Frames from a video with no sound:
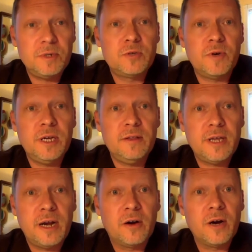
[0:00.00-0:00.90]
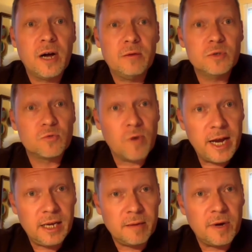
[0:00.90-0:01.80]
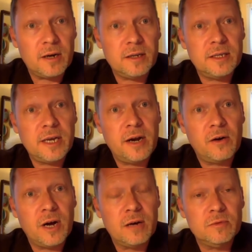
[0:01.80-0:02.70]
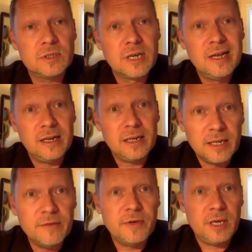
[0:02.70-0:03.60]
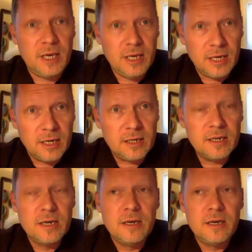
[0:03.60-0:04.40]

between the era I was writing about and the era I was living in.